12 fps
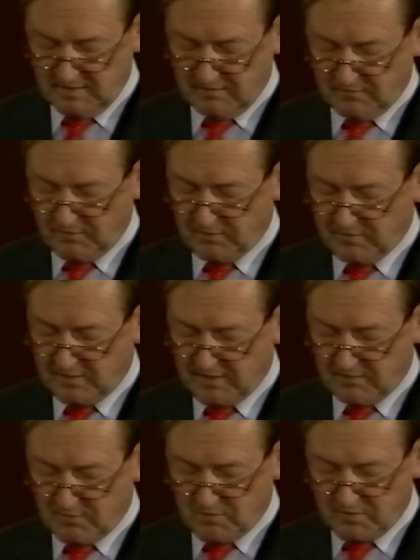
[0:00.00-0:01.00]
Following
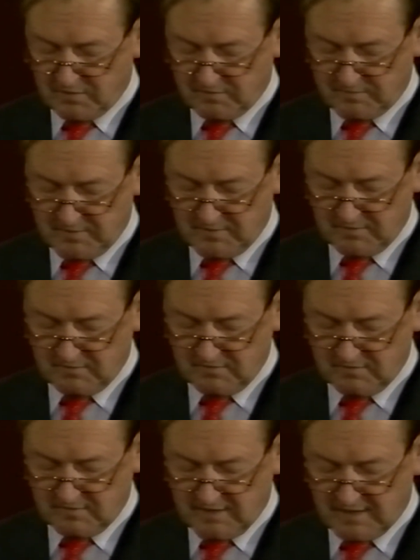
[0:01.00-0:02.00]
our war
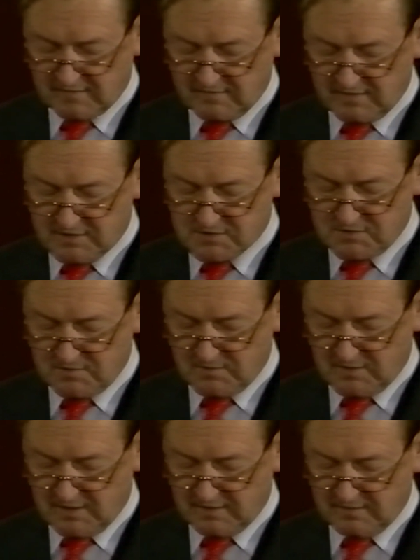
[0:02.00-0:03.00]
experiences and isolation,
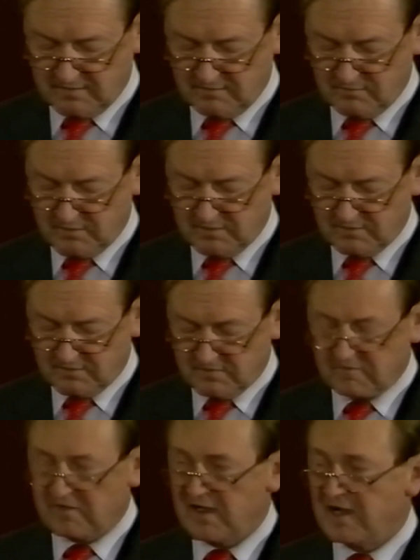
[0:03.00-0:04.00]
we had a real
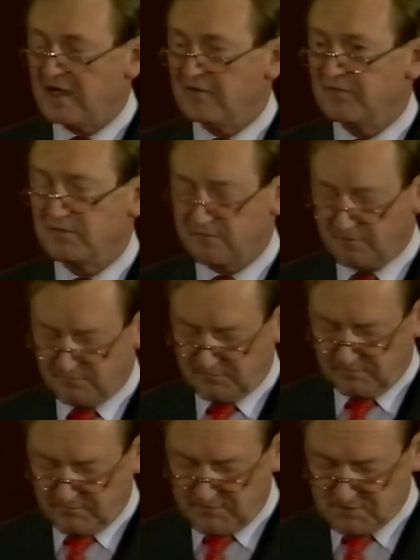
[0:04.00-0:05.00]
desire for
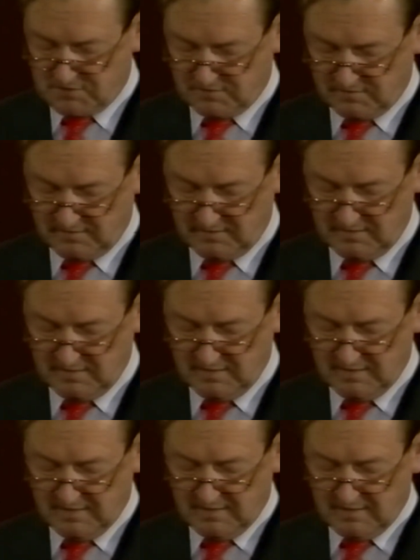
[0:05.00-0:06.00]
self-sufficiency.
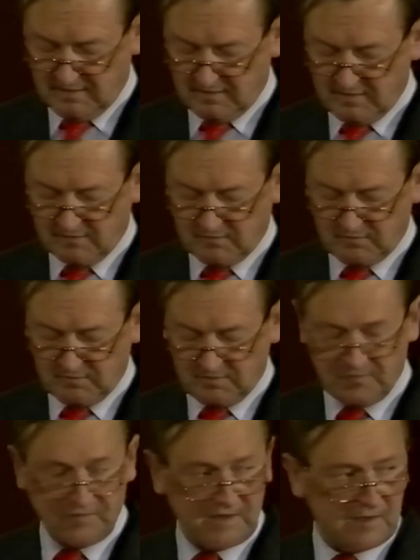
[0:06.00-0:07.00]
Industrial
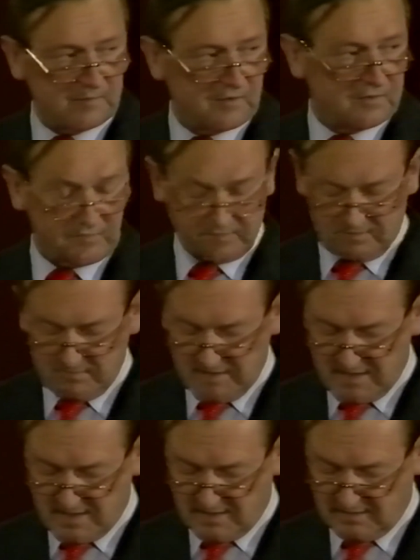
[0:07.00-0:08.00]
development was
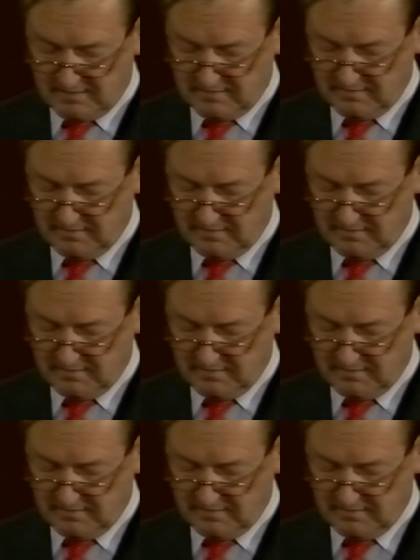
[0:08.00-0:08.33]
admired.